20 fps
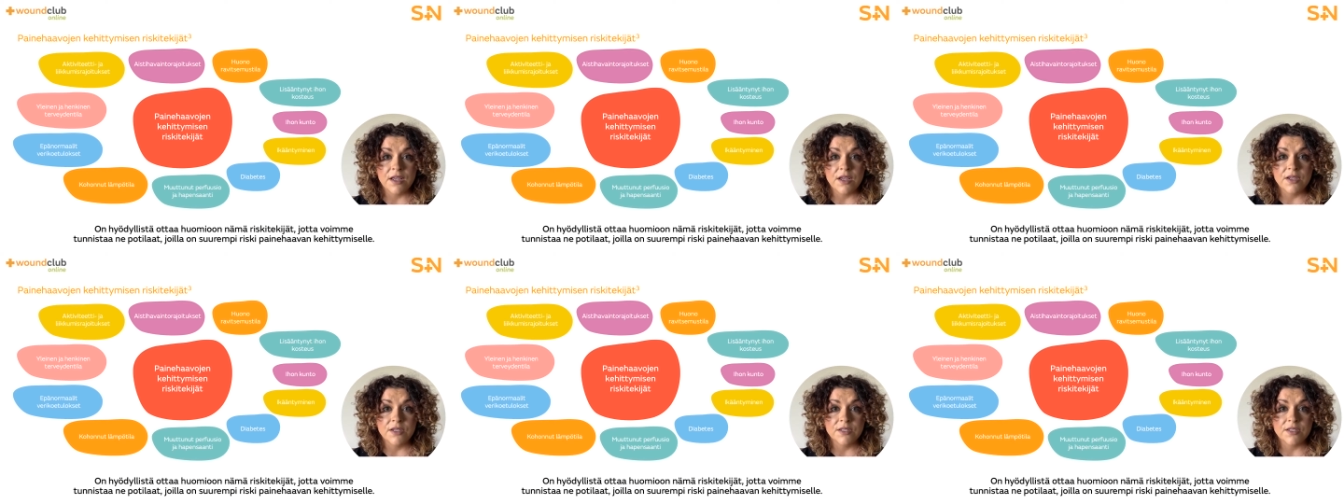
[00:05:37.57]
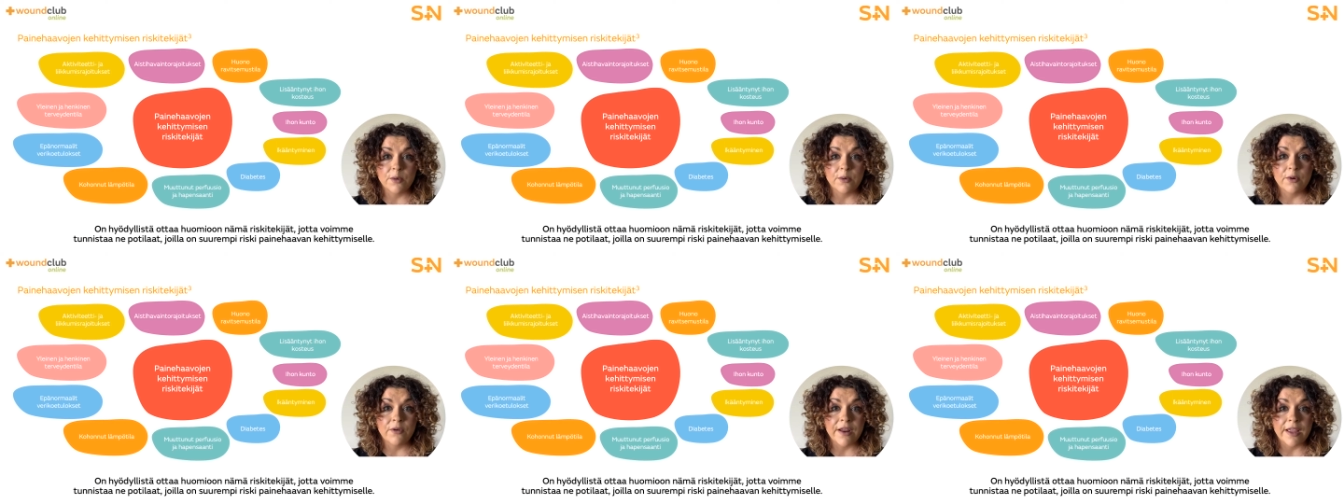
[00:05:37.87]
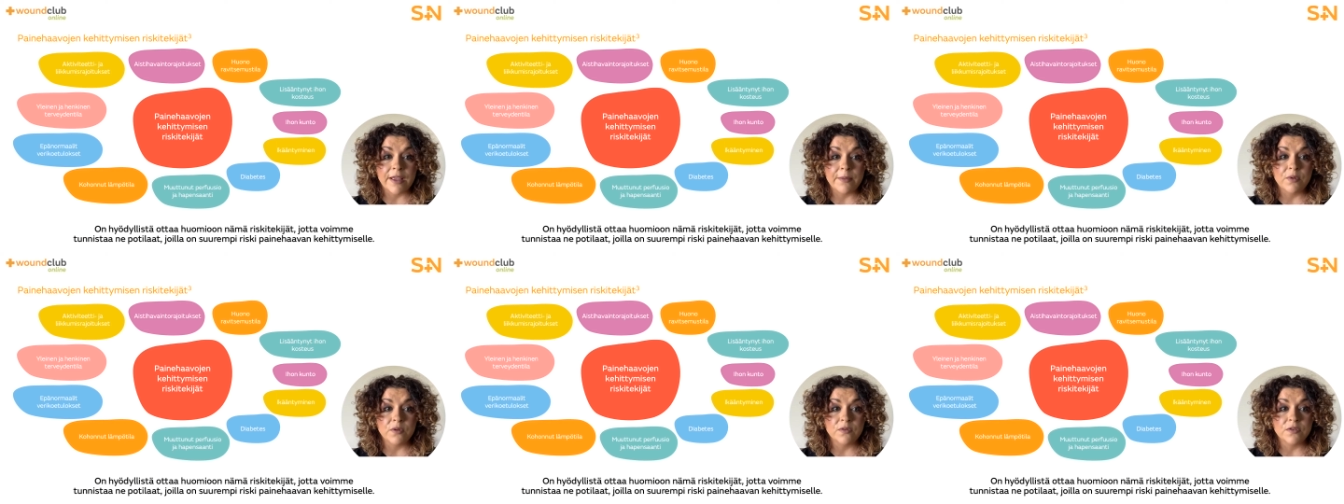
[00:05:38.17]
so we're
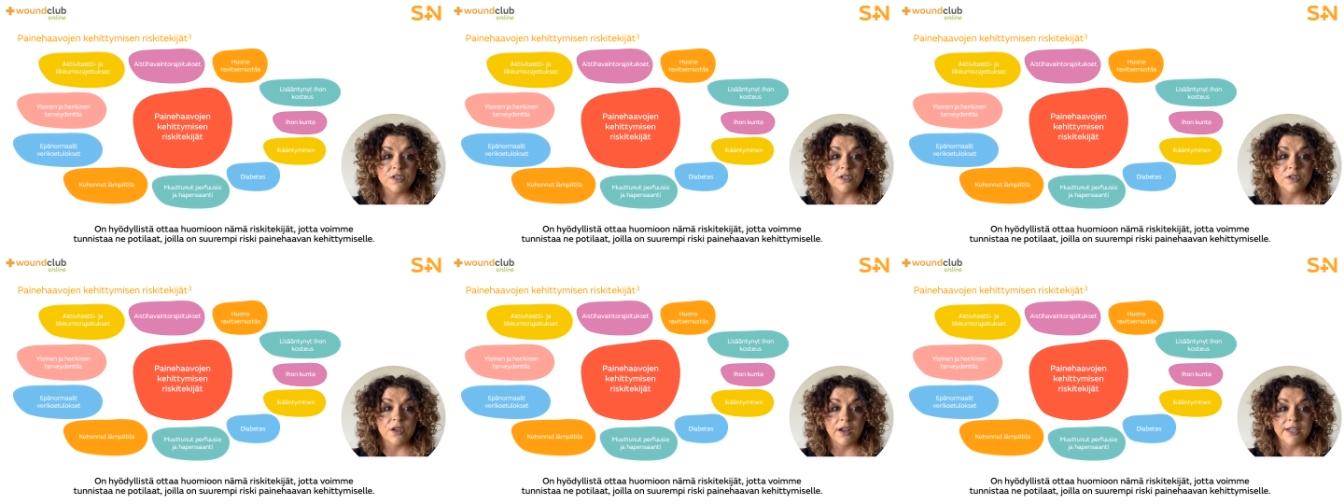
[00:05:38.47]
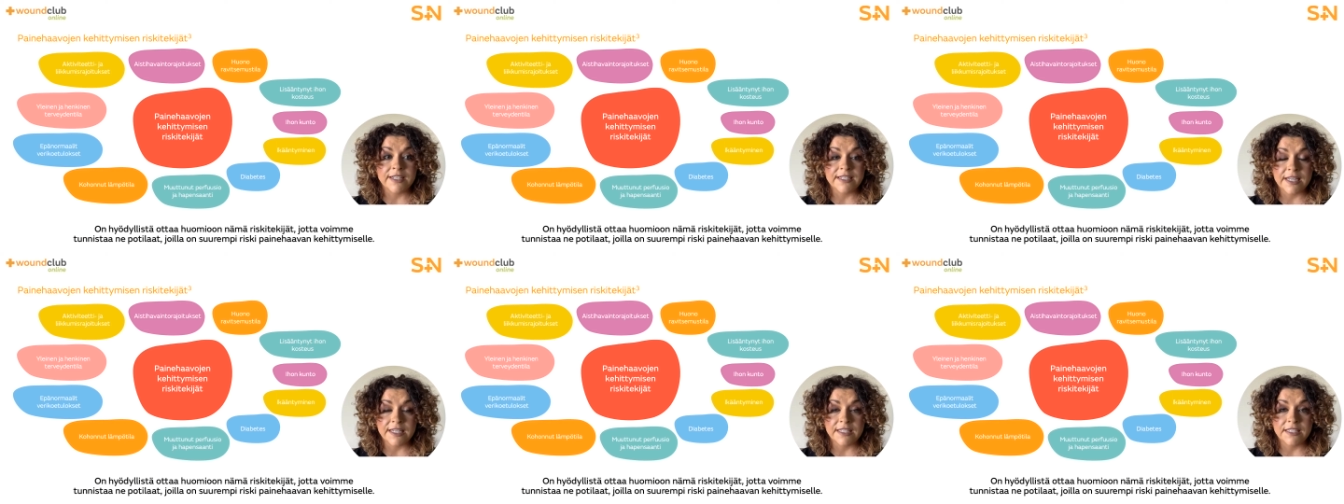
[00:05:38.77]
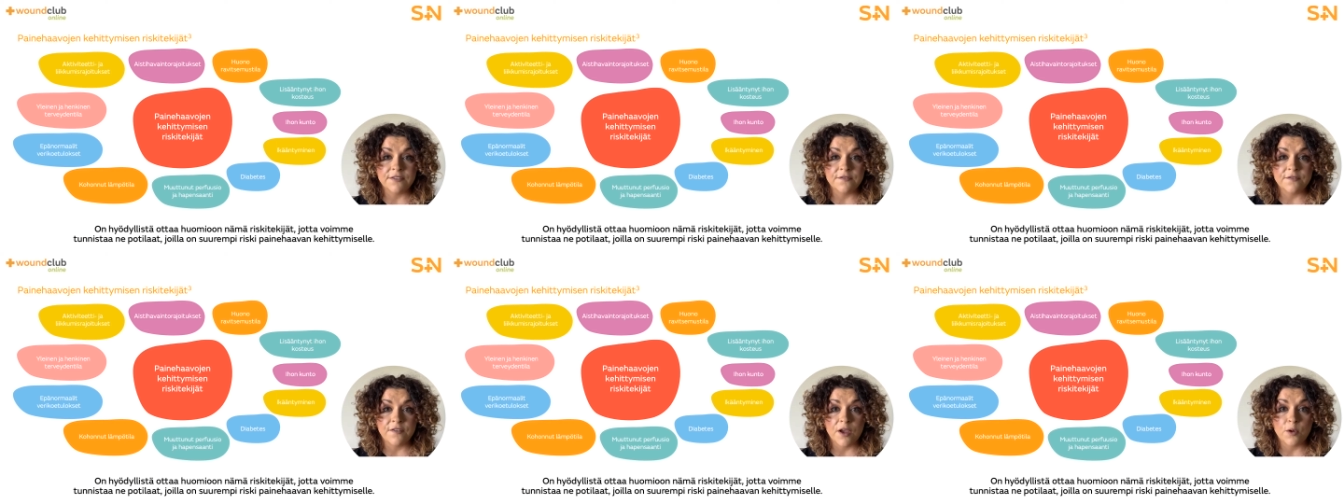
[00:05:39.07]
able to
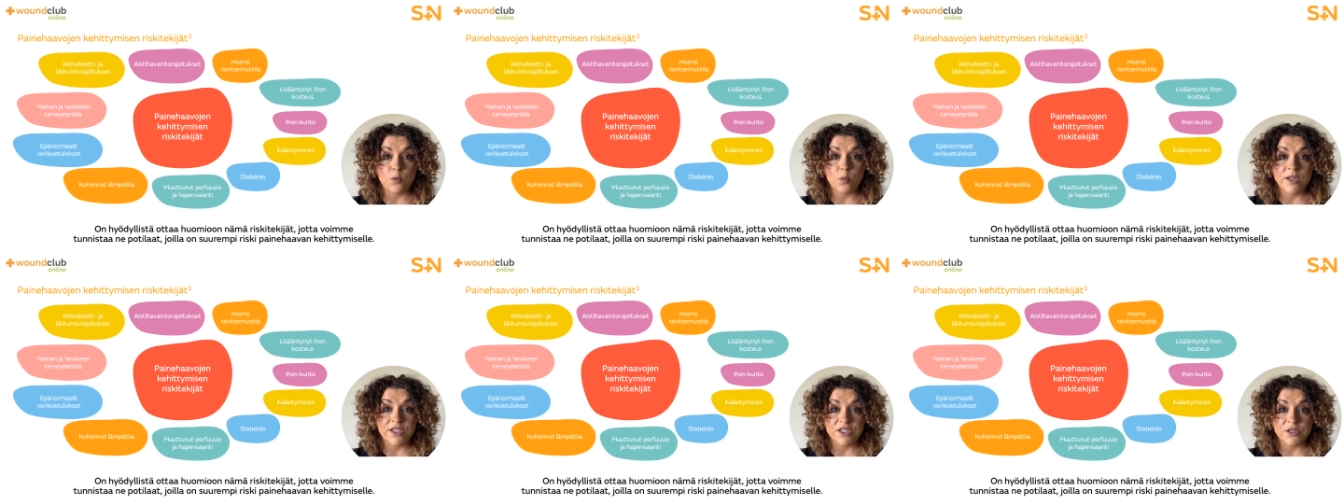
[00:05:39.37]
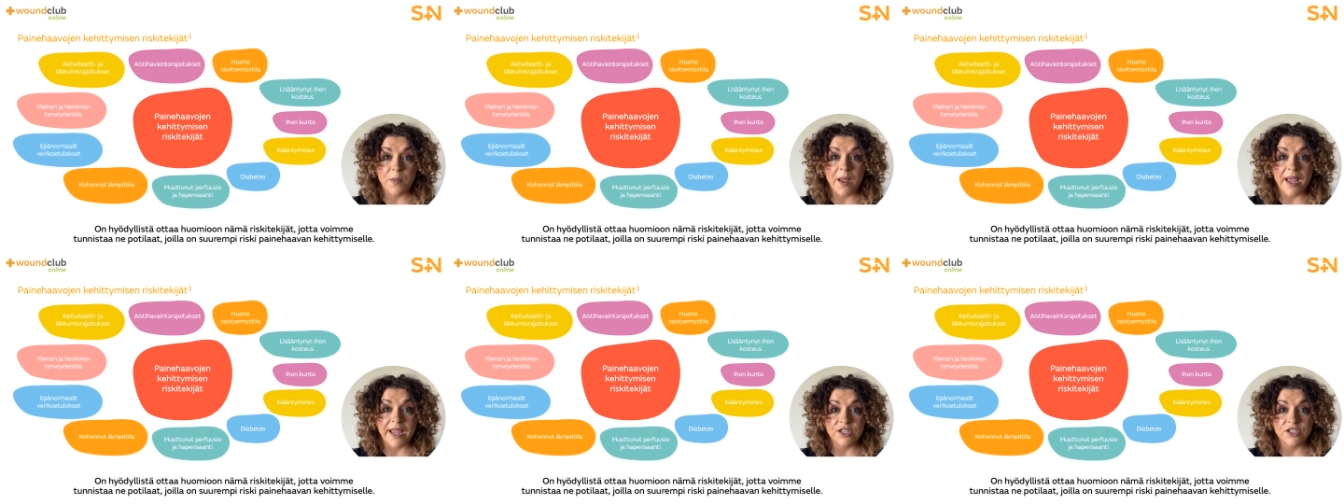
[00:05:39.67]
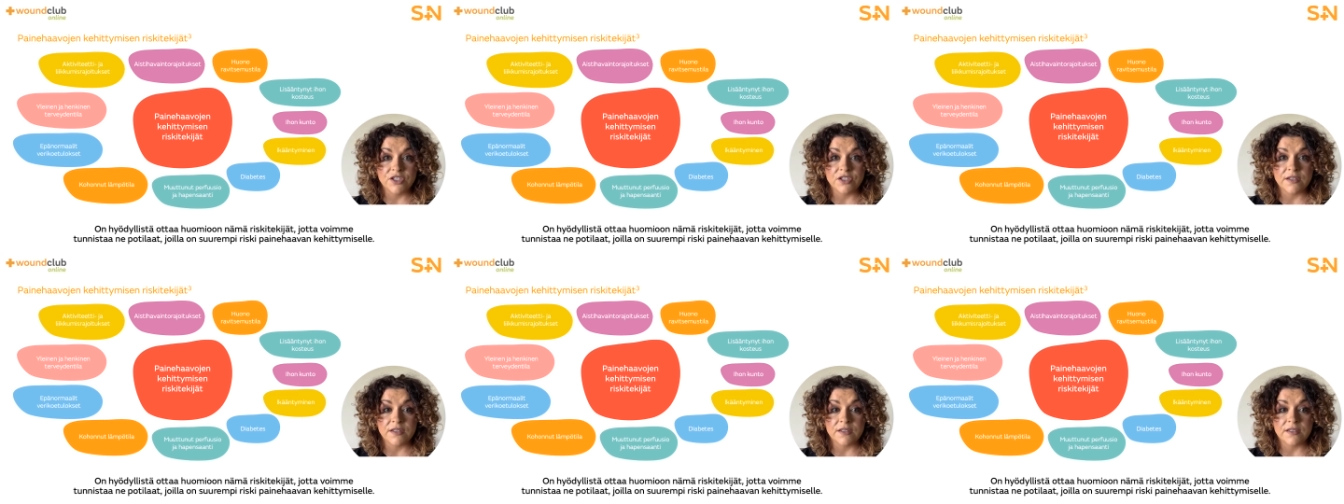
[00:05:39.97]
identify which
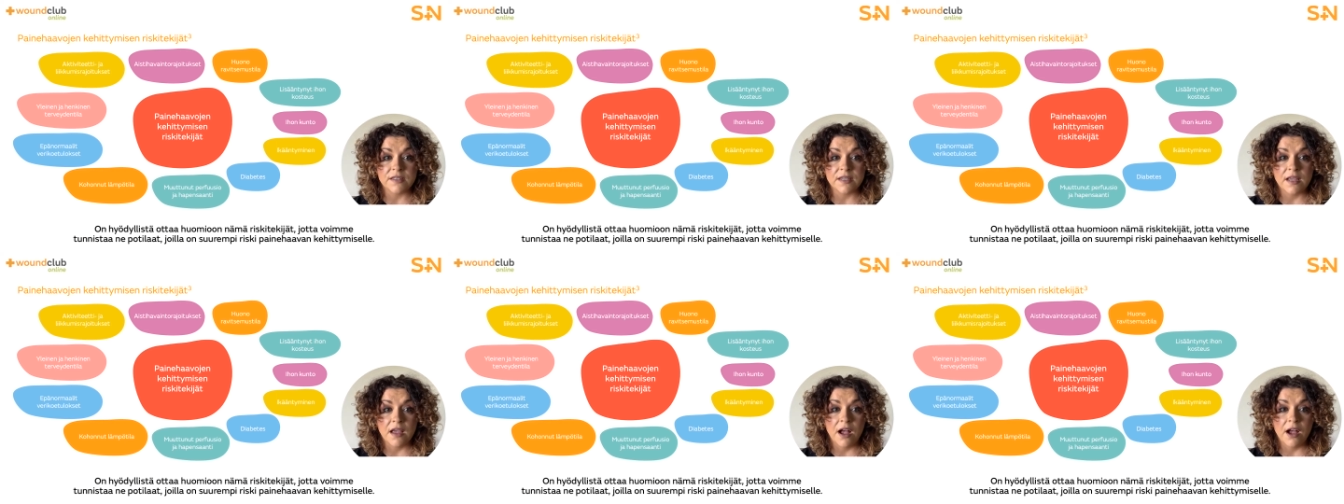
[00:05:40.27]
patients